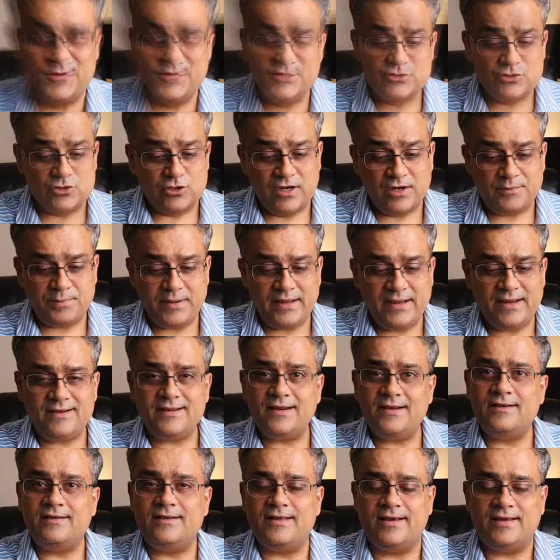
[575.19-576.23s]
So let me hit
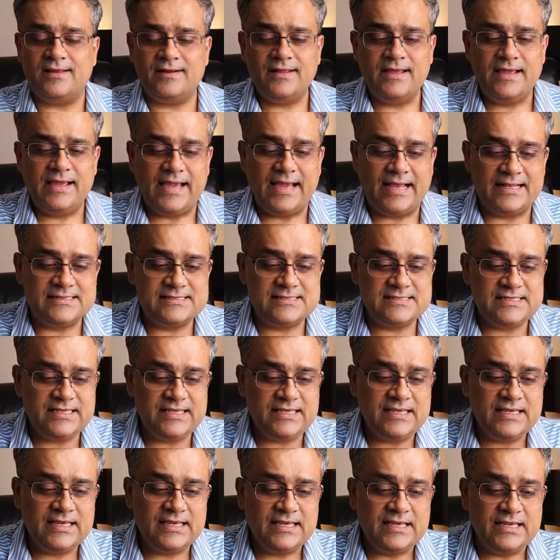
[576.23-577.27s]
enter and
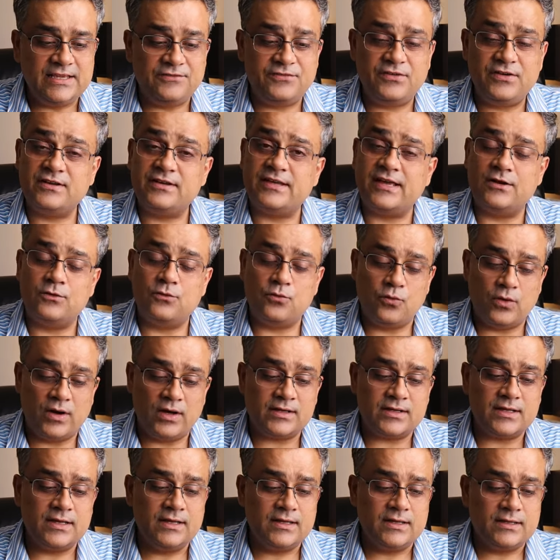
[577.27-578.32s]
see if it can work.